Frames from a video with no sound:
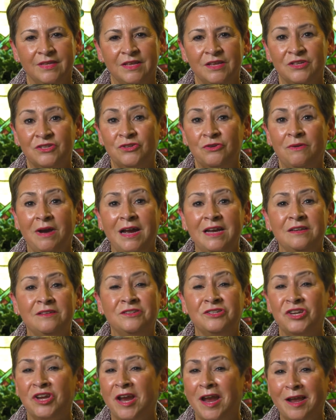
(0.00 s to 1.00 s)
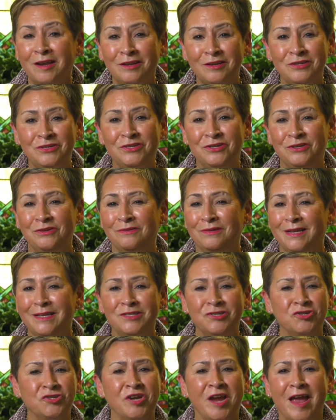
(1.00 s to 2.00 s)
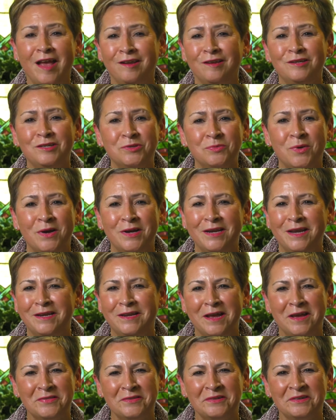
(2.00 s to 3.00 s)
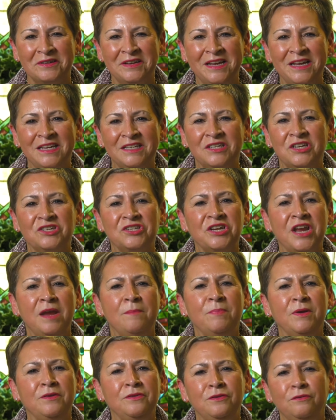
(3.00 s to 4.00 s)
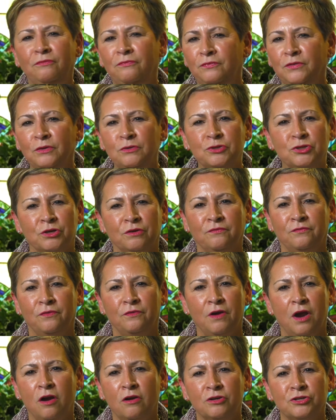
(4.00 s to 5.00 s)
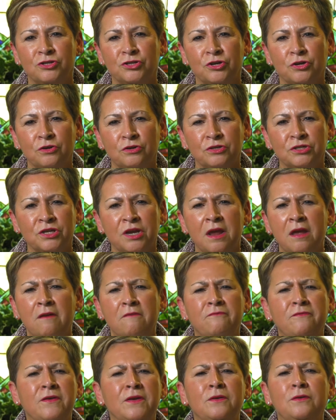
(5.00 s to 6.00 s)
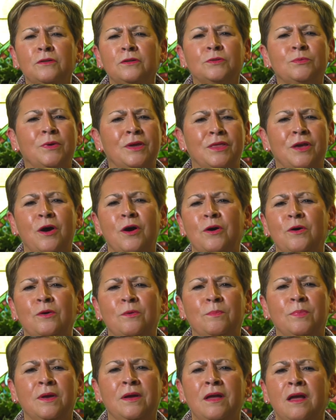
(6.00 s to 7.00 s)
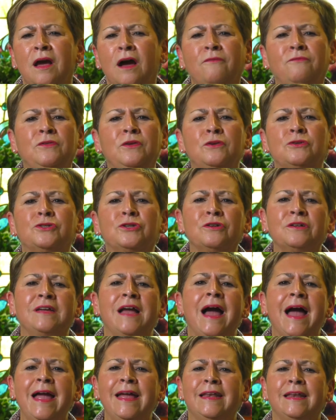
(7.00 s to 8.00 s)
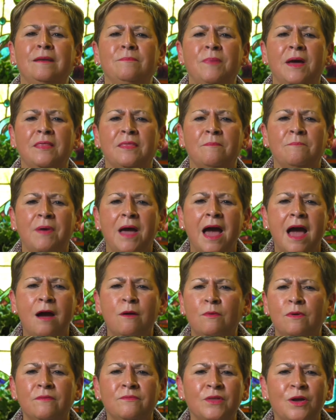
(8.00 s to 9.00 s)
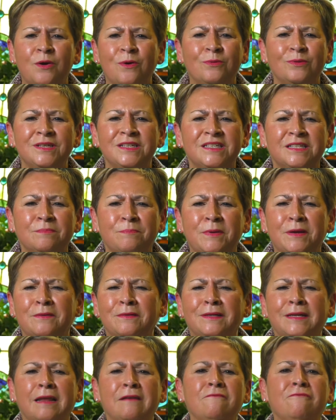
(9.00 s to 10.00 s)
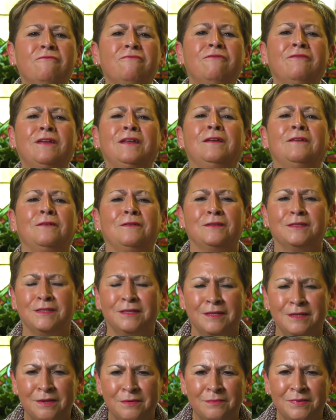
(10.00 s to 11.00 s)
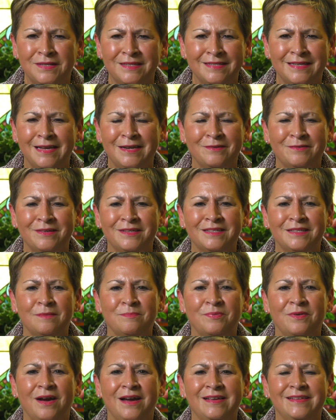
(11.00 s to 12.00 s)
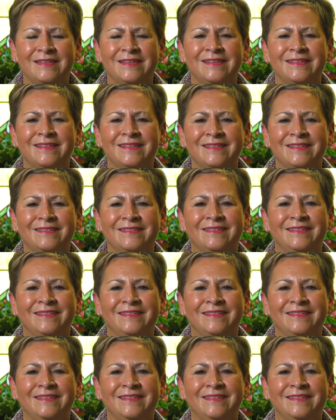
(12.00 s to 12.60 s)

So I challenge you, let's challenge one another to shape a new future for our church filled with hope, a future guided by the power of the Holy Spirit and filled with sacred surprises.